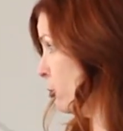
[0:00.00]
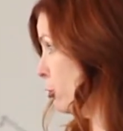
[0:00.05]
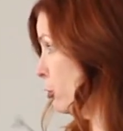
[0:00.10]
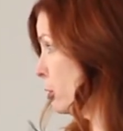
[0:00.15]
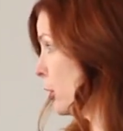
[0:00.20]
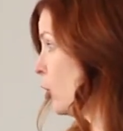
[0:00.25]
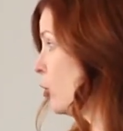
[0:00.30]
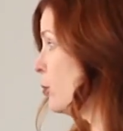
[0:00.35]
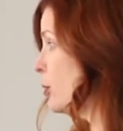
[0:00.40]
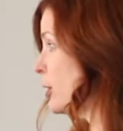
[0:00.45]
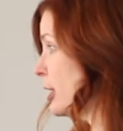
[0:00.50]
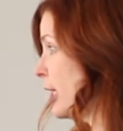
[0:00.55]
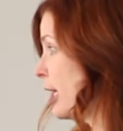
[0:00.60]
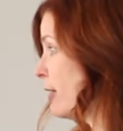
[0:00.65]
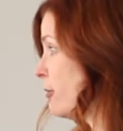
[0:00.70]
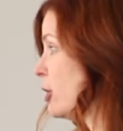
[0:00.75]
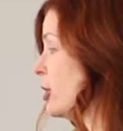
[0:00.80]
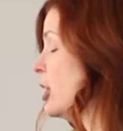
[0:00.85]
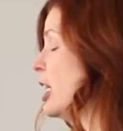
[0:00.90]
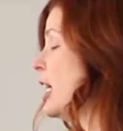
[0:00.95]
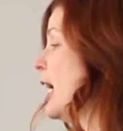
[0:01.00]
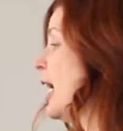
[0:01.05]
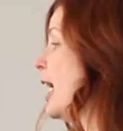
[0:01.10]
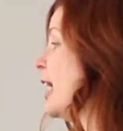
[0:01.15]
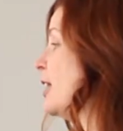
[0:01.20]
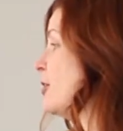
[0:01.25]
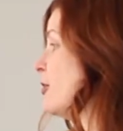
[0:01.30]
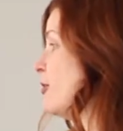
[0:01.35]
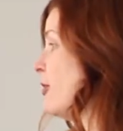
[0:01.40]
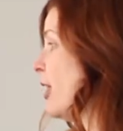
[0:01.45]
global level,
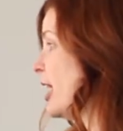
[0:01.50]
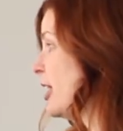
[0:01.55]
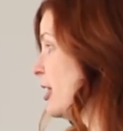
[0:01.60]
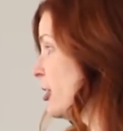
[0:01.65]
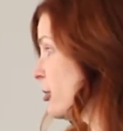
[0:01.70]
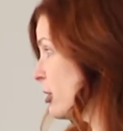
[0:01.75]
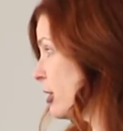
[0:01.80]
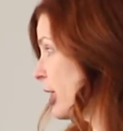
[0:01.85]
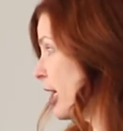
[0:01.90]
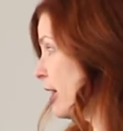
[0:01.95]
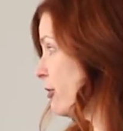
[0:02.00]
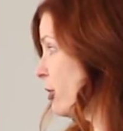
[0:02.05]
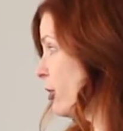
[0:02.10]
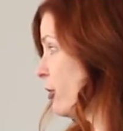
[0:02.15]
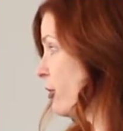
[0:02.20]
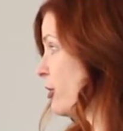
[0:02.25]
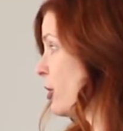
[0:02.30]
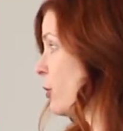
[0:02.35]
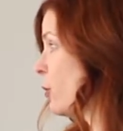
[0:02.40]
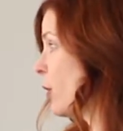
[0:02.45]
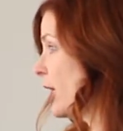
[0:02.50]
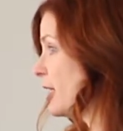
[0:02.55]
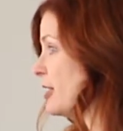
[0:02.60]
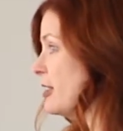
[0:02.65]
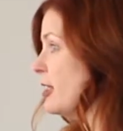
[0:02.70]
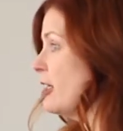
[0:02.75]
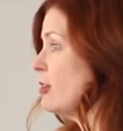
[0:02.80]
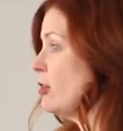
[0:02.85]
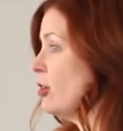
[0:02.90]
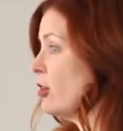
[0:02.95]
at the finer level, you want
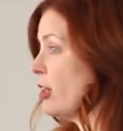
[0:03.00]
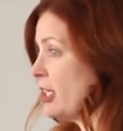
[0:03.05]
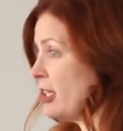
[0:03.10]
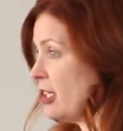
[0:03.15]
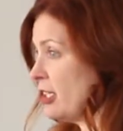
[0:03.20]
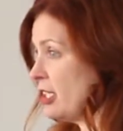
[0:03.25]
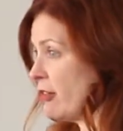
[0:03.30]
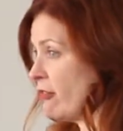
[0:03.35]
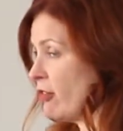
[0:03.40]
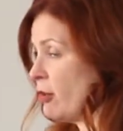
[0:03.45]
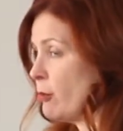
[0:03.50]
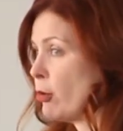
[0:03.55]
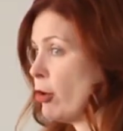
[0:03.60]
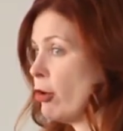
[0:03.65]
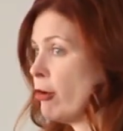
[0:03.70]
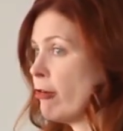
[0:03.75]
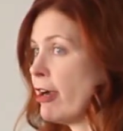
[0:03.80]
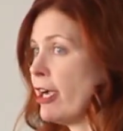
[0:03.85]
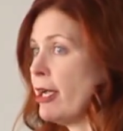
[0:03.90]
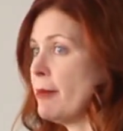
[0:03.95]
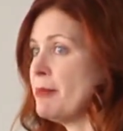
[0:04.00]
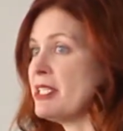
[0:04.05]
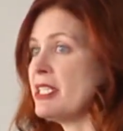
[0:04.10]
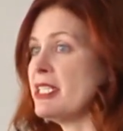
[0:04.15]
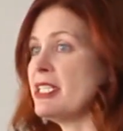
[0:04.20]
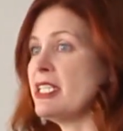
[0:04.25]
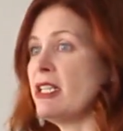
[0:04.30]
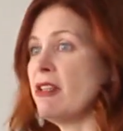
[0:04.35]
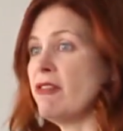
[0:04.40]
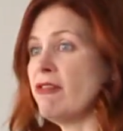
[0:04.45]
to look at the different programs and
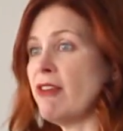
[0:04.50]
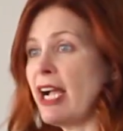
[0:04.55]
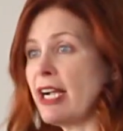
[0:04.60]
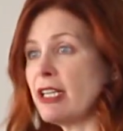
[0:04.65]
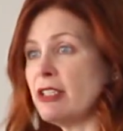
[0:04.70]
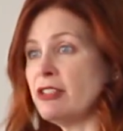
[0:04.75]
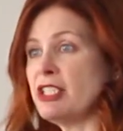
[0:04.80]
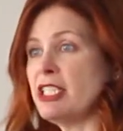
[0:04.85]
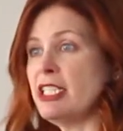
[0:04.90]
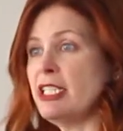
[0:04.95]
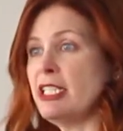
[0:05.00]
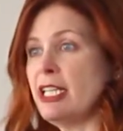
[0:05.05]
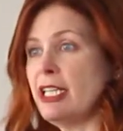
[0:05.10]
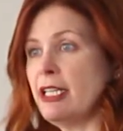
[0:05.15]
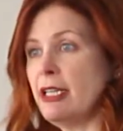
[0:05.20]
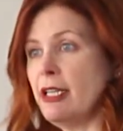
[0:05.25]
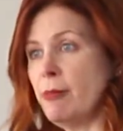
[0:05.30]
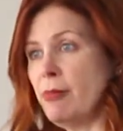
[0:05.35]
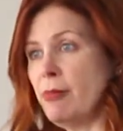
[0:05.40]
see the faculty and the